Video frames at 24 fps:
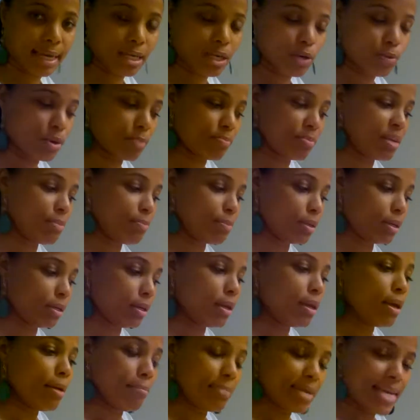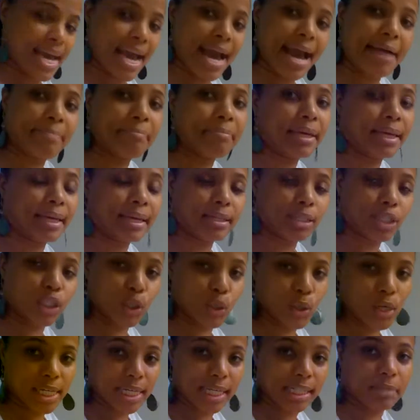And you want people to be happy and
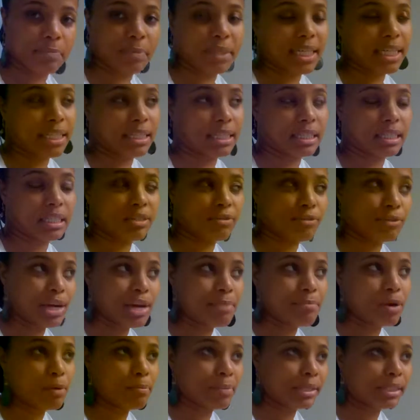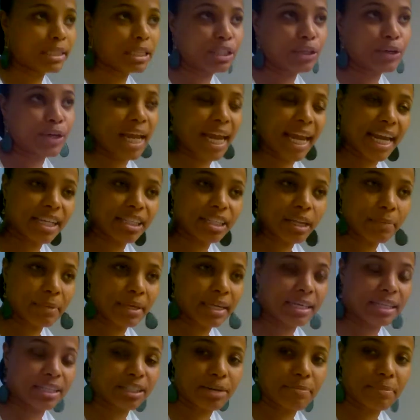joyous, because this is a very momentous occasion,
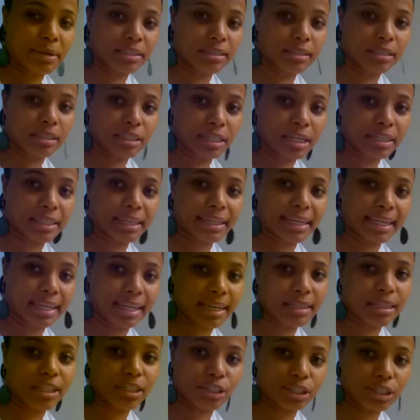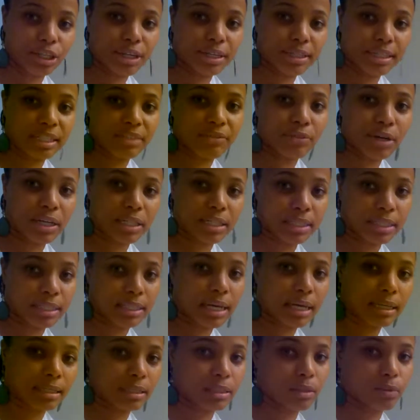because they're about to start their healing journey as far as
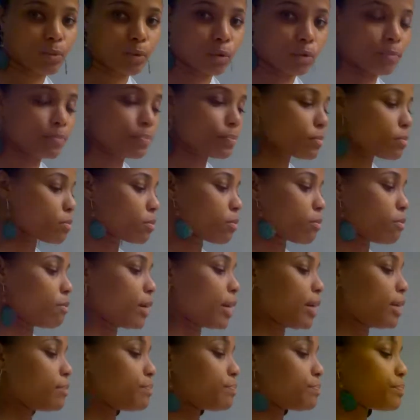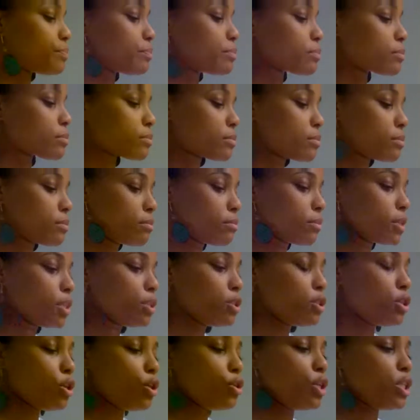detoxing the womb, right?
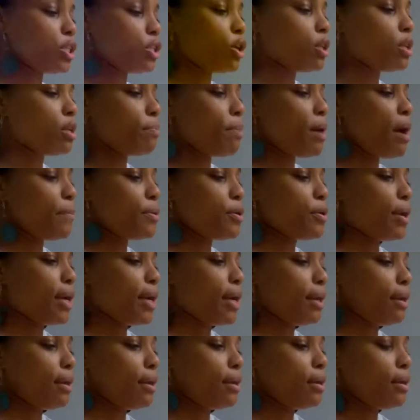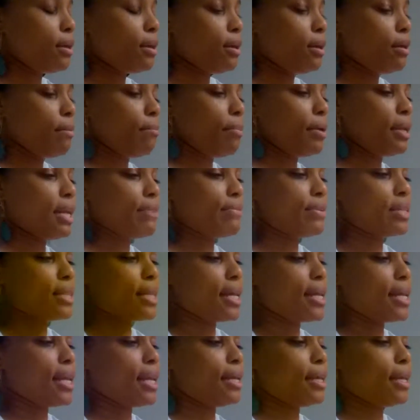So you just hold in the palm of your hand, put
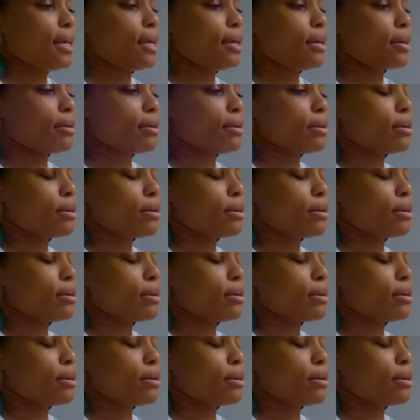everything in there.